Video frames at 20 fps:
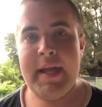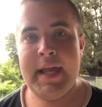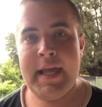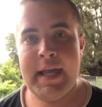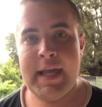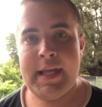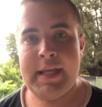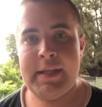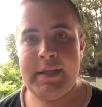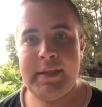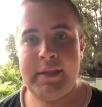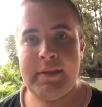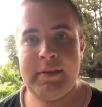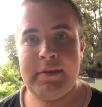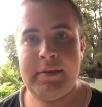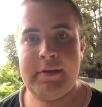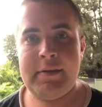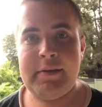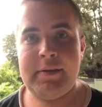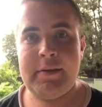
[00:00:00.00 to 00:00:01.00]
and
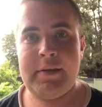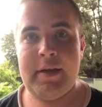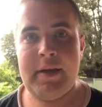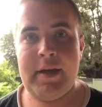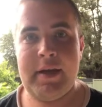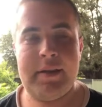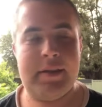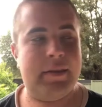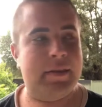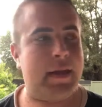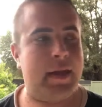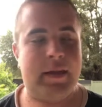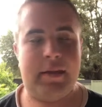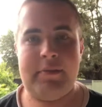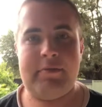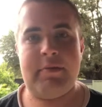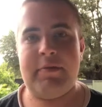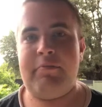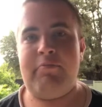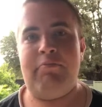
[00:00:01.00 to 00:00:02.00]
they
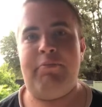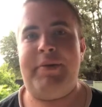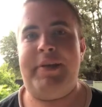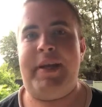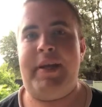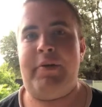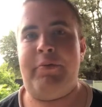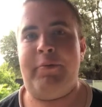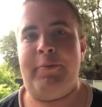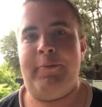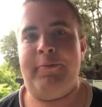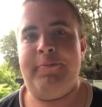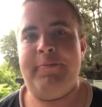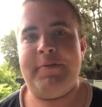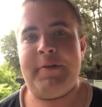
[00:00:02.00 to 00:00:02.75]
didn't win at all.